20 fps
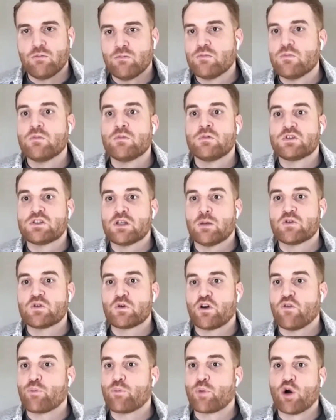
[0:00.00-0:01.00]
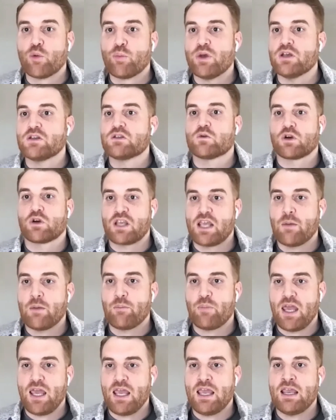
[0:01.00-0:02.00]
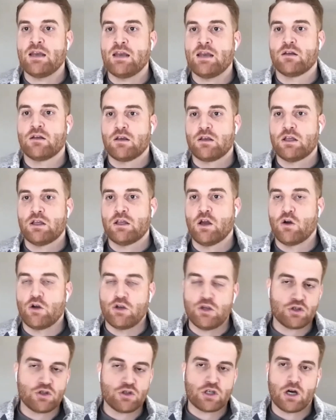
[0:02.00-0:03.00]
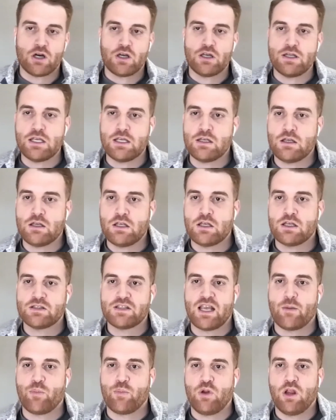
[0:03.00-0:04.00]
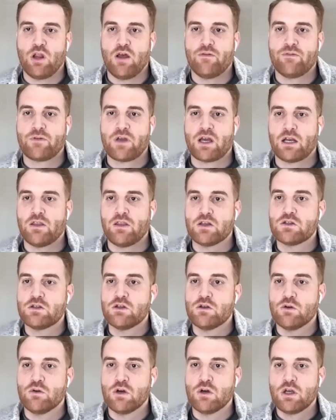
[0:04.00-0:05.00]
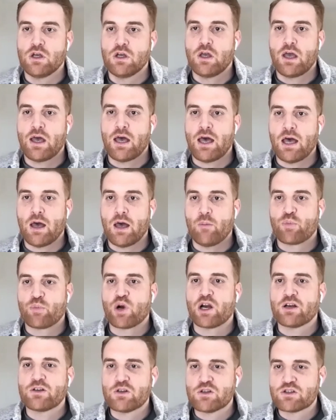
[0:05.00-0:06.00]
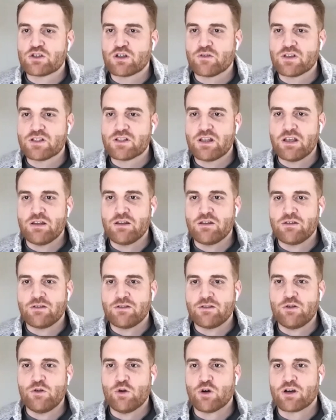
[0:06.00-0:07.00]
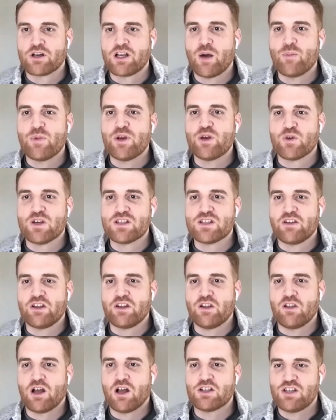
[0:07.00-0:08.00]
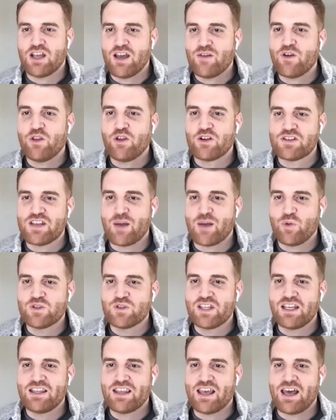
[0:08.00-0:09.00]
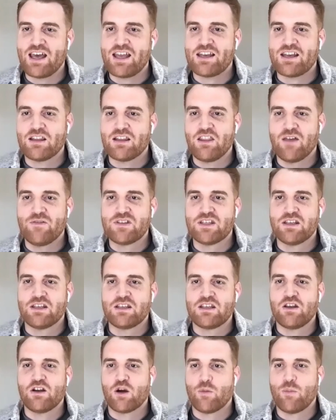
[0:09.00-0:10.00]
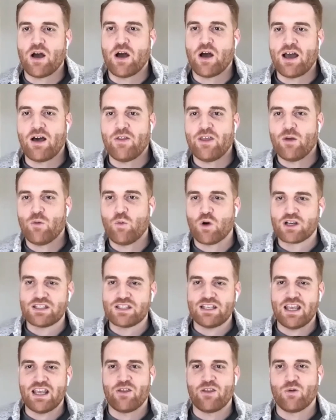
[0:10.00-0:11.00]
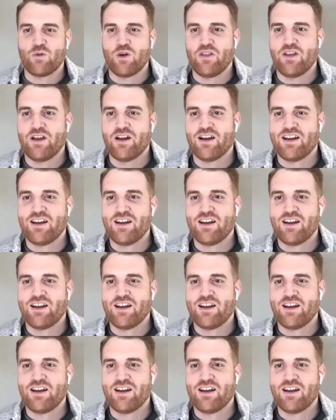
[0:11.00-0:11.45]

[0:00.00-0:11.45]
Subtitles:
some sort of purpose or campaign. You shared the example of kind of this new product or service that your company recently launched. You have other examples like that? I'd love to hear about how they work together well there.